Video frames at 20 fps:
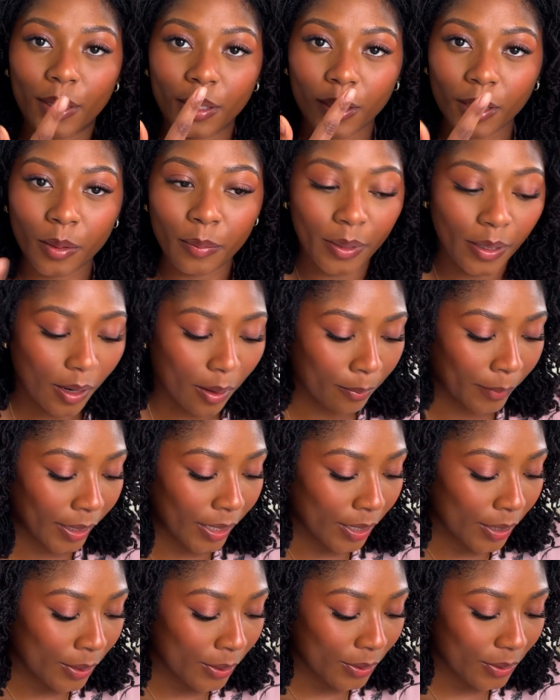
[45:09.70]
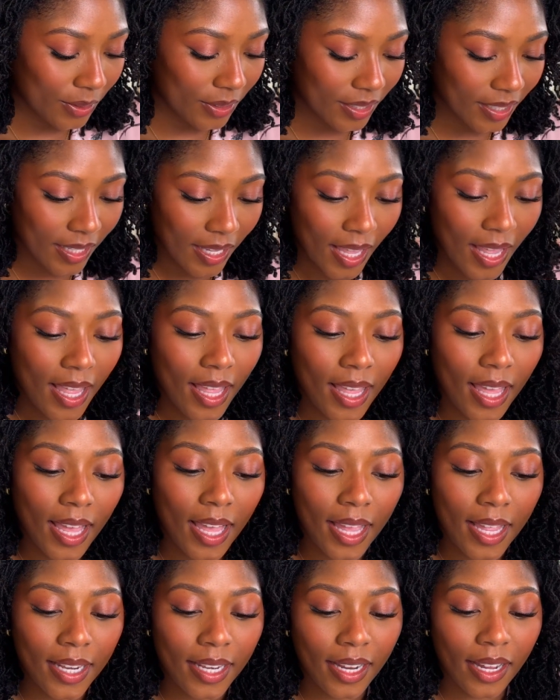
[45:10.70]
a little bit on my nose,
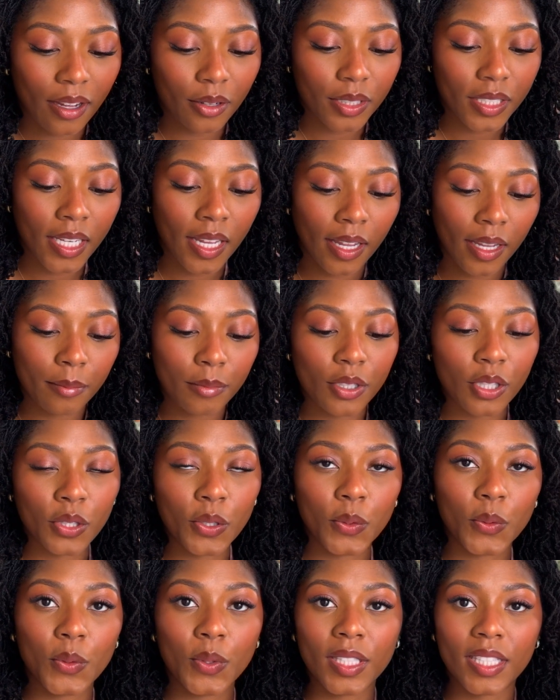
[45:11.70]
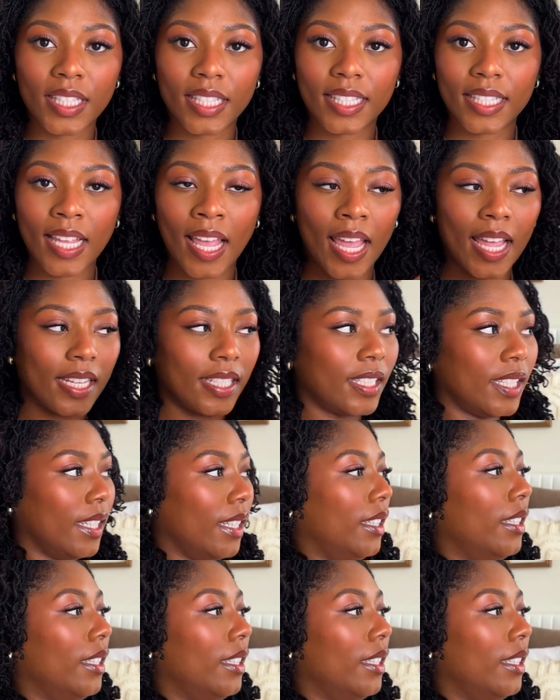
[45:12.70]
and now time to set.